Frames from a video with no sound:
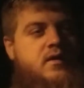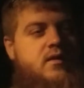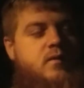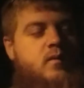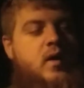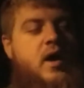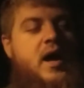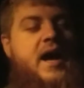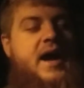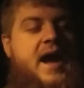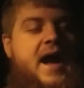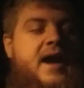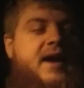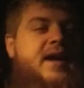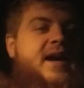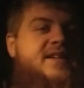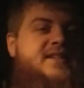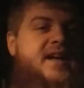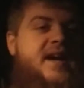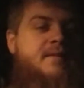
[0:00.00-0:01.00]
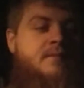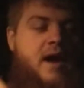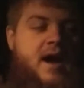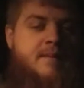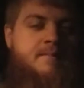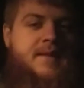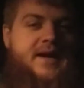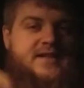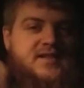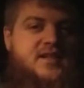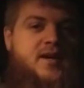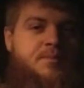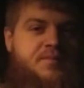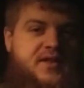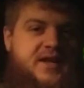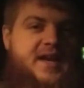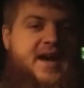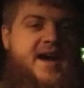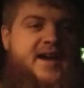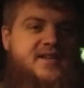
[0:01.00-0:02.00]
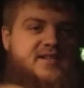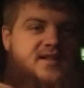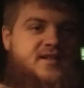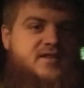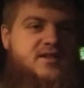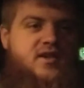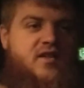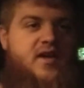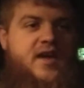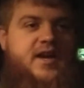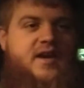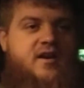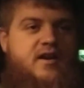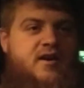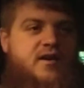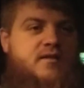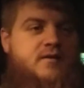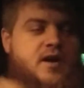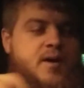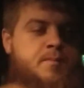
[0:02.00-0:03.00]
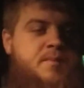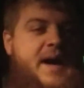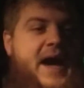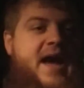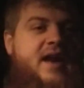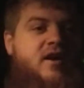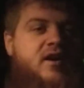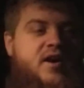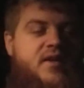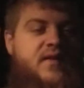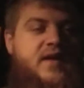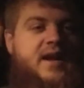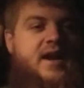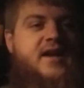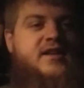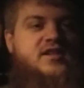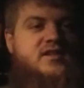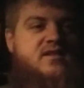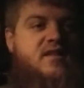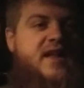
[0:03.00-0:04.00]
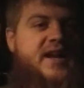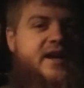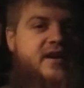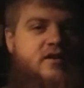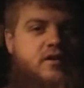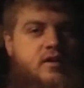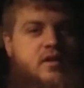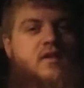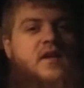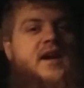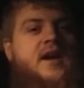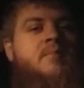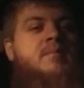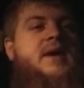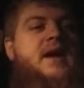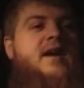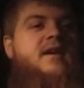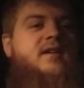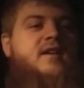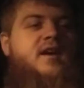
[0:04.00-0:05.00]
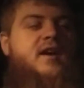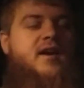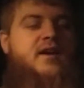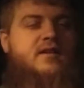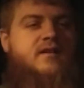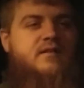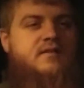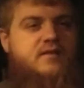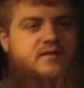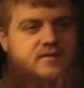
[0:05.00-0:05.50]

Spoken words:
well, I guess I mixed up the eggs into like a batter, and then I just let it cook like a pancake.